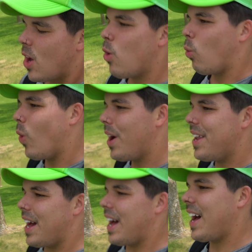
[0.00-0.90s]

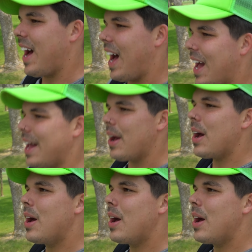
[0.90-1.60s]
what I